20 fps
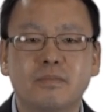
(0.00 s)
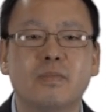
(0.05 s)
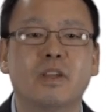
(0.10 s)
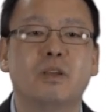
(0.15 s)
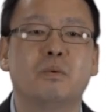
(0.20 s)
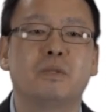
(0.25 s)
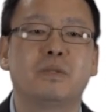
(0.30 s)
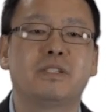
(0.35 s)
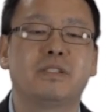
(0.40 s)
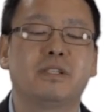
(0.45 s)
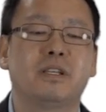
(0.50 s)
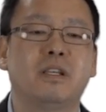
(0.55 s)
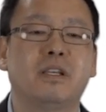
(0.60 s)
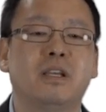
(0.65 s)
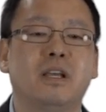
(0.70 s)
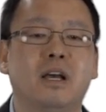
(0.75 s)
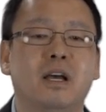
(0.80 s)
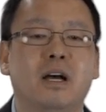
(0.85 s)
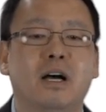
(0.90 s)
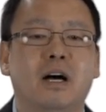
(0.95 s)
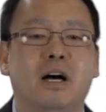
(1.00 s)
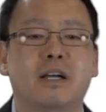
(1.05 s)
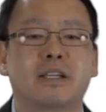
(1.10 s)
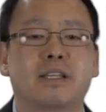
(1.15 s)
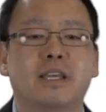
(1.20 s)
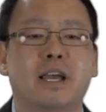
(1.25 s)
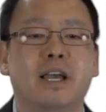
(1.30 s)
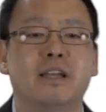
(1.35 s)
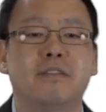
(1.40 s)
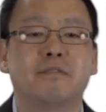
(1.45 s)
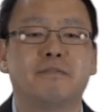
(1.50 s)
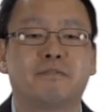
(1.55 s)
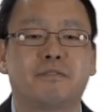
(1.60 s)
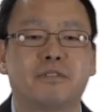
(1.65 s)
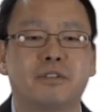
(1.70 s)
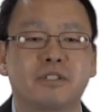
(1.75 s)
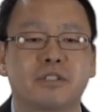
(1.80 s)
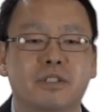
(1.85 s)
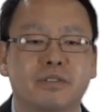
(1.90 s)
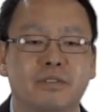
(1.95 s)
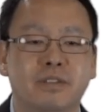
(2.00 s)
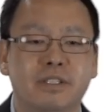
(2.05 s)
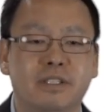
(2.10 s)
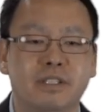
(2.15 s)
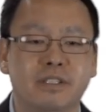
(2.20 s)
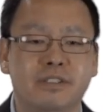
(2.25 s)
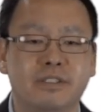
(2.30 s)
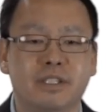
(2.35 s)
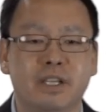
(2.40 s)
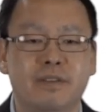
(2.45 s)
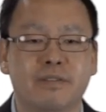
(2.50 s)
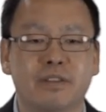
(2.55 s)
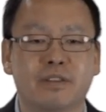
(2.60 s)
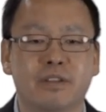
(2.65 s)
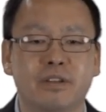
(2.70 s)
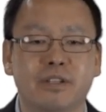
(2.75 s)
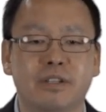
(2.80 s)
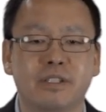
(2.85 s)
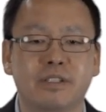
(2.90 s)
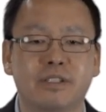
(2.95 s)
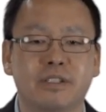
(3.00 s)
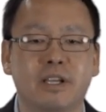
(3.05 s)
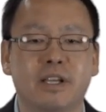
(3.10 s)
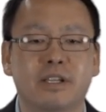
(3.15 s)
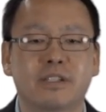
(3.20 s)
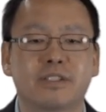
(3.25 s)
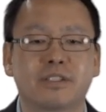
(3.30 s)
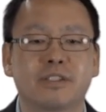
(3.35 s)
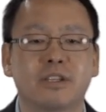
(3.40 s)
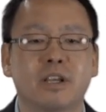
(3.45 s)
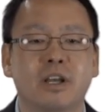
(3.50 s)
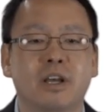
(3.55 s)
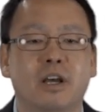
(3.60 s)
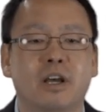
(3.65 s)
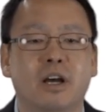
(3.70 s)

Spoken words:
We see again 1 Corinthians 7:36